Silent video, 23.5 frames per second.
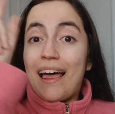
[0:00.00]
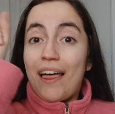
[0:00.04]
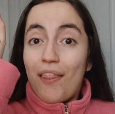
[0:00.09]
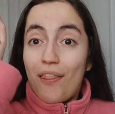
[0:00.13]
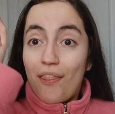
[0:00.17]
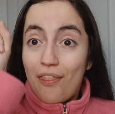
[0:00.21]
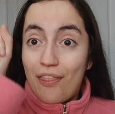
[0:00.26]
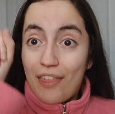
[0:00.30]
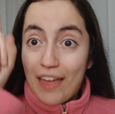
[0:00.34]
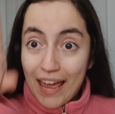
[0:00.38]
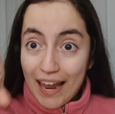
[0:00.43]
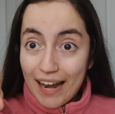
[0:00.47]

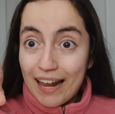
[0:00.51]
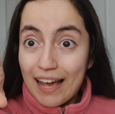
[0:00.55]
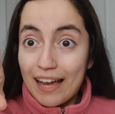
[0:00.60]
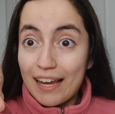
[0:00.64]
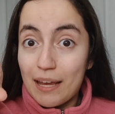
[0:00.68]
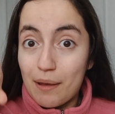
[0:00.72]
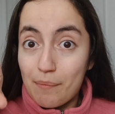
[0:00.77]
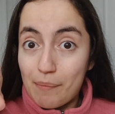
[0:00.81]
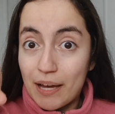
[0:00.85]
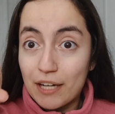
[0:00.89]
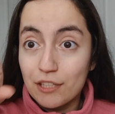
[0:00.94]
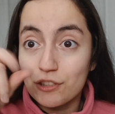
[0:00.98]
then I
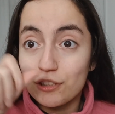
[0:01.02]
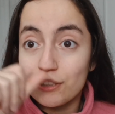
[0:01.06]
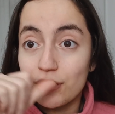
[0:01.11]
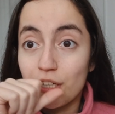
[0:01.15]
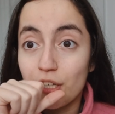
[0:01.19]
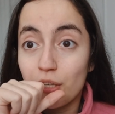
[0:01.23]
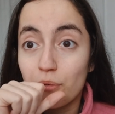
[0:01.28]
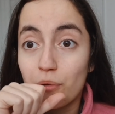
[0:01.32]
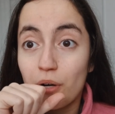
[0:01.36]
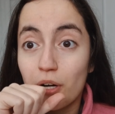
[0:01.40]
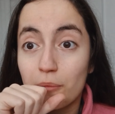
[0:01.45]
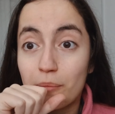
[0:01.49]
am actually
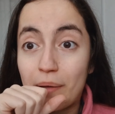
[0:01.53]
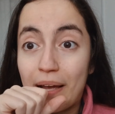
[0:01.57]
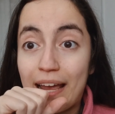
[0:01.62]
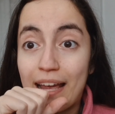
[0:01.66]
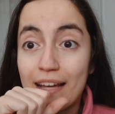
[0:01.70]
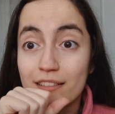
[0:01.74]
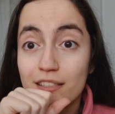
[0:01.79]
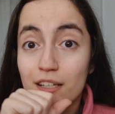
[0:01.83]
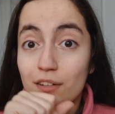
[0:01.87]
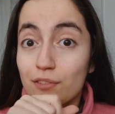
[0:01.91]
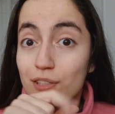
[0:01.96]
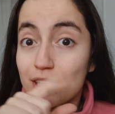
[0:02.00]
going to work my
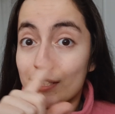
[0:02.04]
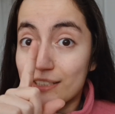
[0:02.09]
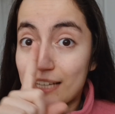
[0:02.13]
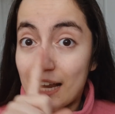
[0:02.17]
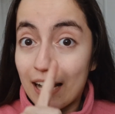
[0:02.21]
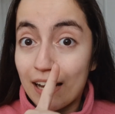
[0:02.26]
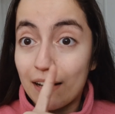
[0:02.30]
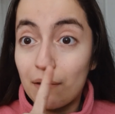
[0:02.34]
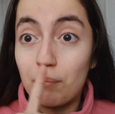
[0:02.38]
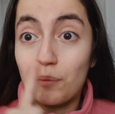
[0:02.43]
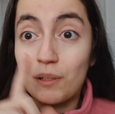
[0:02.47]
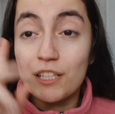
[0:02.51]
ass off
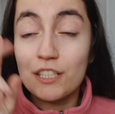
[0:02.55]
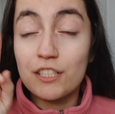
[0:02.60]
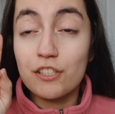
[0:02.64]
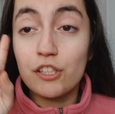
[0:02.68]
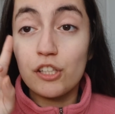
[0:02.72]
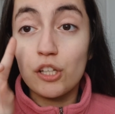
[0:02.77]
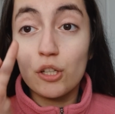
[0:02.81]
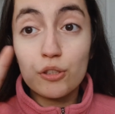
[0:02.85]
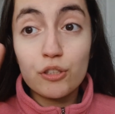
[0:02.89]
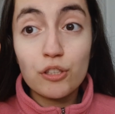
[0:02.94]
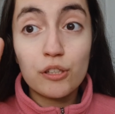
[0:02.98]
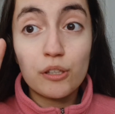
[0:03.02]
because
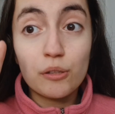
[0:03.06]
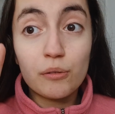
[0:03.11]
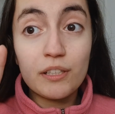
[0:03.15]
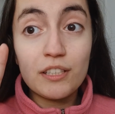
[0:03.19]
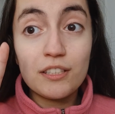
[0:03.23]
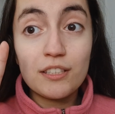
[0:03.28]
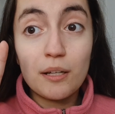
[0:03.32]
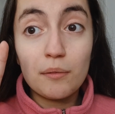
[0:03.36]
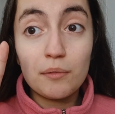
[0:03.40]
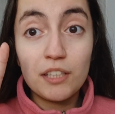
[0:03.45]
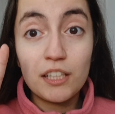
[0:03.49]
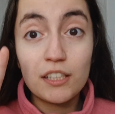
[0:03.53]
those 3
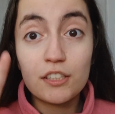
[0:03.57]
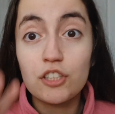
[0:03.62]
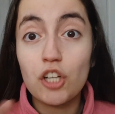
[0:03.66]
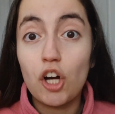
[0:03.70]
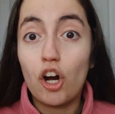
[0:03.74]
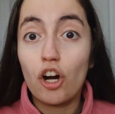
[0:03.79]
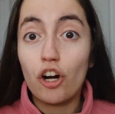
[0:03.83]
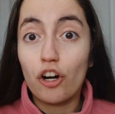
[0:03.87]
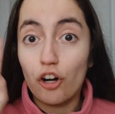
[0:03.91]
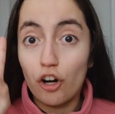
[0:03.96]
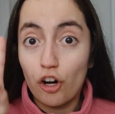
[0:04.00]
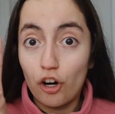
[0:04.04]
subjects
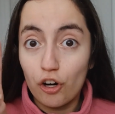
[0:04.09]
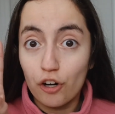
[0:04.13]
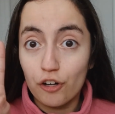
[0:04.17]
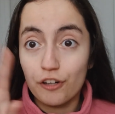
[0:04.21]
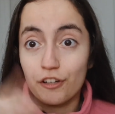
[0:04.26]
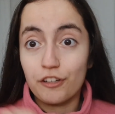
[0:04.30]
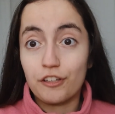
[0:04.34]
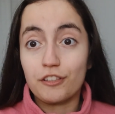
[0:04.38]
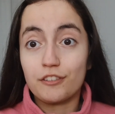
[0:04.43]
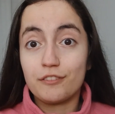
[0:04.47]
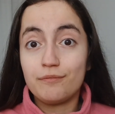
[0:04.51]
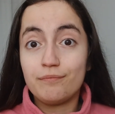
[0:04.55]
are
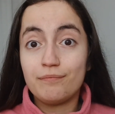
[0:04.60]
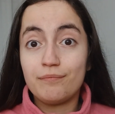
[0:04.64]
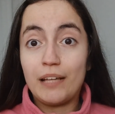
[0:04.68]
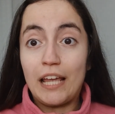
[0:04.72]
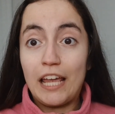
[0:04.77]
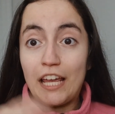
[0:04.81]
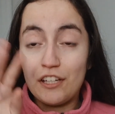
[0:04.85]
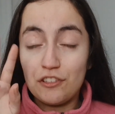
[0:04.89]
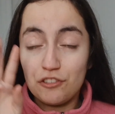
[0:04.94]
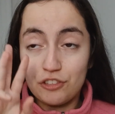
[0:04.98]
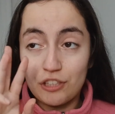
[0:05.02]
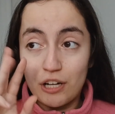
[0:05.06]
harder
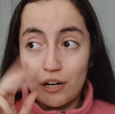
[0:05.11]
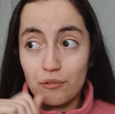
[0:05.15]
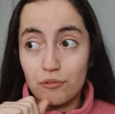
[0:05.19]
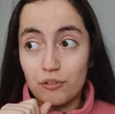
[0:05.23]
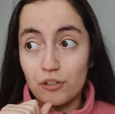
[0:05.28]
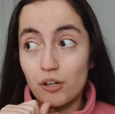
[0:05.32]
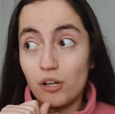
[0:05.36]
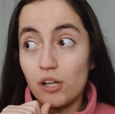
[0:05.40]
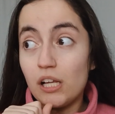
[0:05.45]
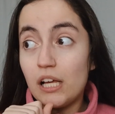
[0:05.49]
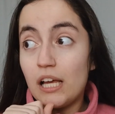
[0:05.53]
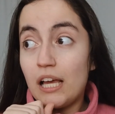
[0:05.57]
in
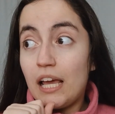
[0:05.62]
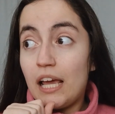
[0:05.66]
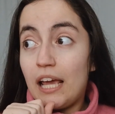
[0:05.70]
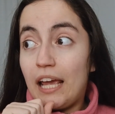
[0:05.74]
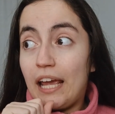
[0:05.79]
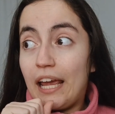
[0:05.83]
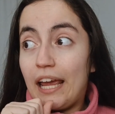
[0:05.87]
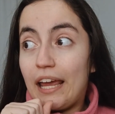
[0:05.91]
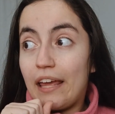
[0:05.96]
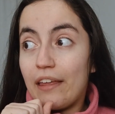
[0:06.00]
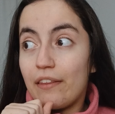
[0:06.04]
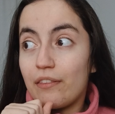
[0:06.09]
general.
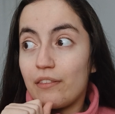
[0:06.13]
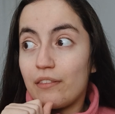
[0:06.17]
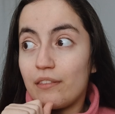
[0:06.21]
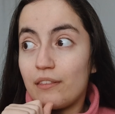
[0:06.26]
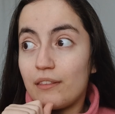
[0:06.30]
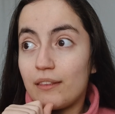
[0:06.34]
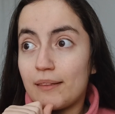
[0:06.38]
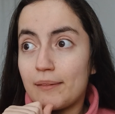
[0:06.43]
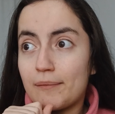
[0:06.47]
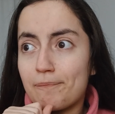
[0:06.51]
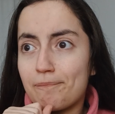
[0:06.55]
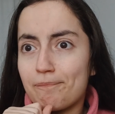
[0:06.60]

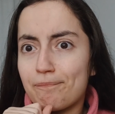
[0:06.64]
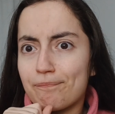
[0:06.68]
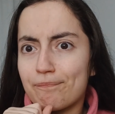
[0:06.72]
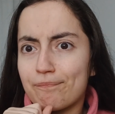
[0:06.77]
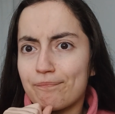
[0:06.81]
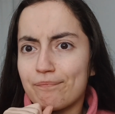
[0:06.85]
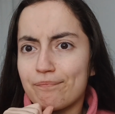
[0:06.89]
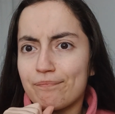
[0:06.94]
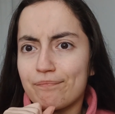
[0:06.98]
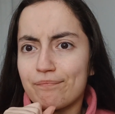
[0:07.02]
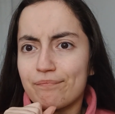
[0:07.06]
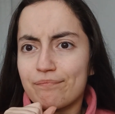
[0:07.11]

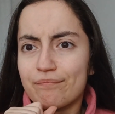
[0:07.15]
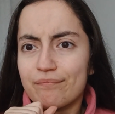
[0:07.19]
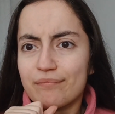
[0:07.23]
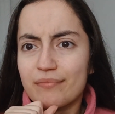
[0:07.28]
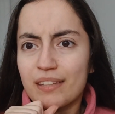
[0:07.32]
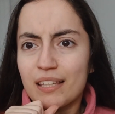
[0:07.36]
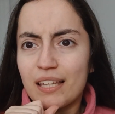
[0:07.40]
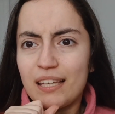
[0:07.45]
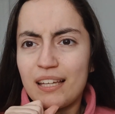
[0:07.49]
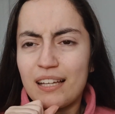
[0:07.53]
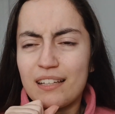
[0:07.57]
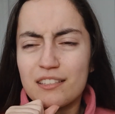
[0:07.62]
And
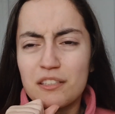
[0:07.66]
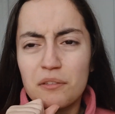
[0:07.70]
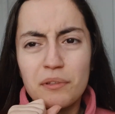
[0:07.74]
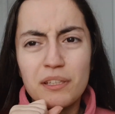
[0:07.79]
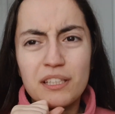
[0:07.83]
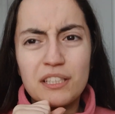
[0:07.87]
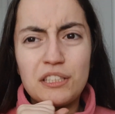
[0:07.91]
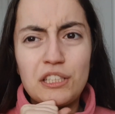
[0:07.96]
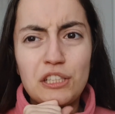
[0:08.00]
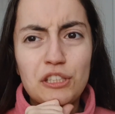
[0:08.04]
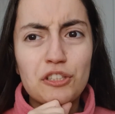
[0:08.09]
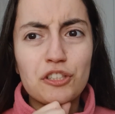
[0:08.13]
some of
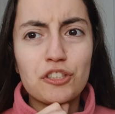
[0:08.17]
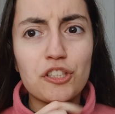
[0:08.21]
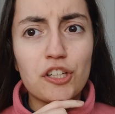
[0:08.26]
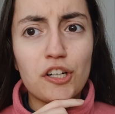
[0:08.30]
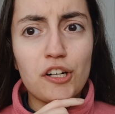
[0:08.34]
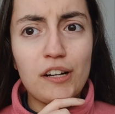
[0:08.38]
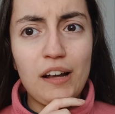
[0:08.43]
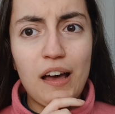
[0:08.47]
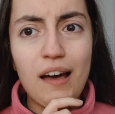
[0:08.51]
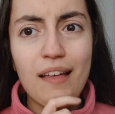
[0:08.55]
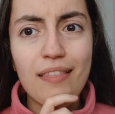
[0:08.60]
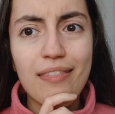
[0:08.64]
the teachers are
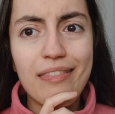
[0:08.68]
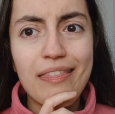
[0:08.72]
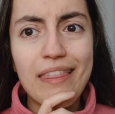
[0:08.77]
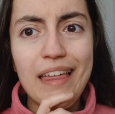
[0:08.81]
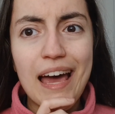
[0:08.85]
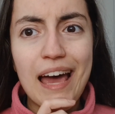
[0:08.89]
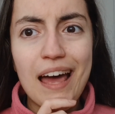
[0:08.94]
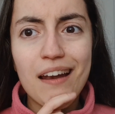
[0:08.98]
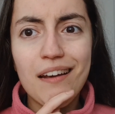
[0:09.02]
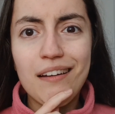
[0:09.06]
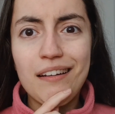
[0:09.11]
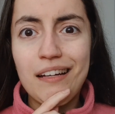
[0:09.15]
not
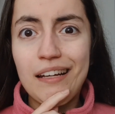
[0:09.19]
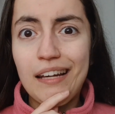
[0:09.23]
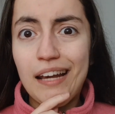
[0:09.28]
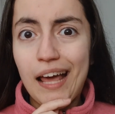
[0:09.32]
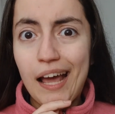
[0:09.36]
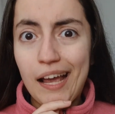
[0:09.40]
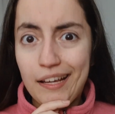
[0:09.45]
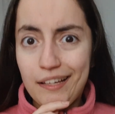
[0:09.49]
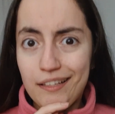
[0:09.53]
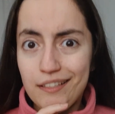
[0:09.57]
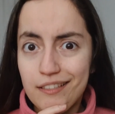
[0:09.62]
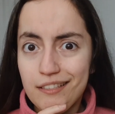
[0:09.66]
that
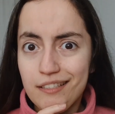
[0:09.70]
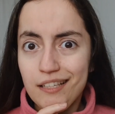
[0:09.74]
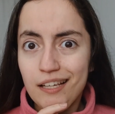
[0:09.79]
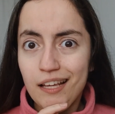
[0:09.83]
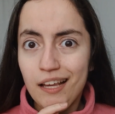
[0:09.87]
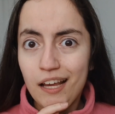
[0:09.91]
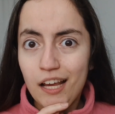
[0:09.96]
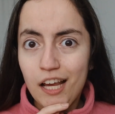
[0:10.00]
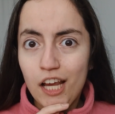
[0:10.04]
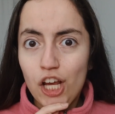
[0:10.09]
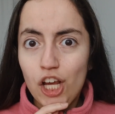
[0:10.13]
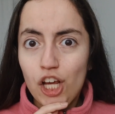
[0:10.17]
nice.
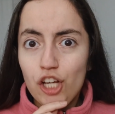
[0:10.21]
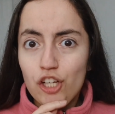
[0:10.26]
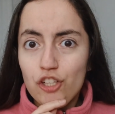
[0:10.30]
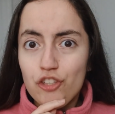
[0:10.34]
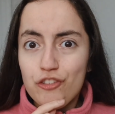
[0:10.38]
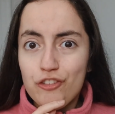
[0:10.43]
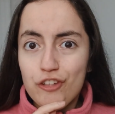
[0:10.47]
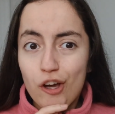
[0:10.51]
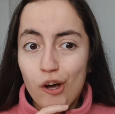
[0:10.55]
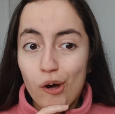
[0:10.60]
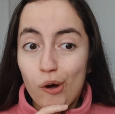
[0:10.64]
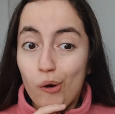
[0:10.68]

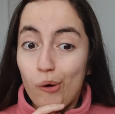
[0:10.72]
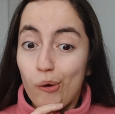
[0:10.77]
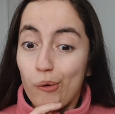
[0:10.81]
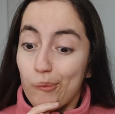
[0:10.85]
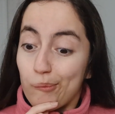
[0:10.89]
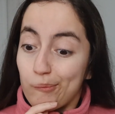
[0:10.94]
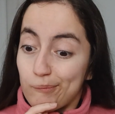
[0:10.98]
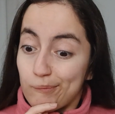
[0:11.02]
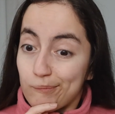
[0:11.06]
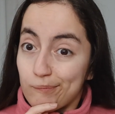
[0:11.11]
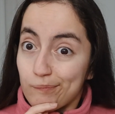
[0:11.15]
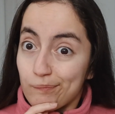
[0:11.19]
So I'm